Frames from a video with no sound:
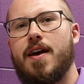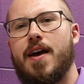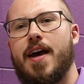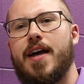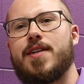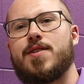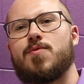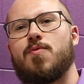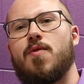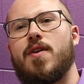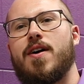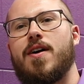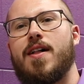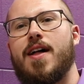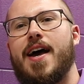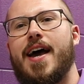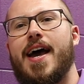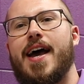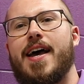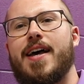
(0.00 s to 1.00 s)
as well
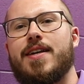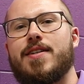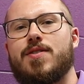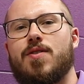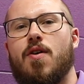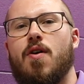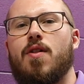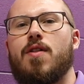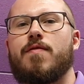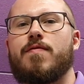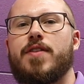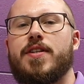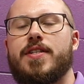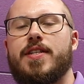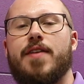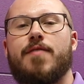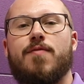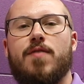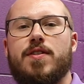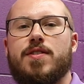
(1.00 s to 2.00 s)
as all of the
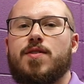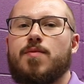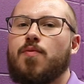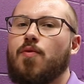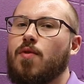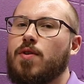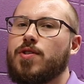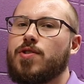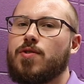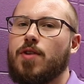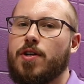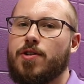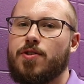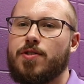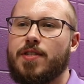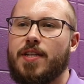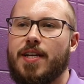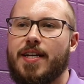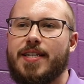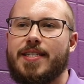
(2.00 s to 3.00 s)
different support
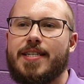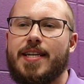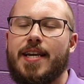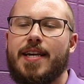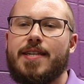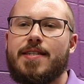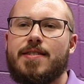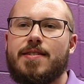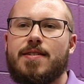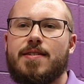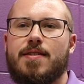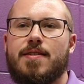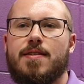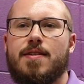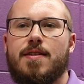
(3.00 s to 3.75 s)
structures that exist.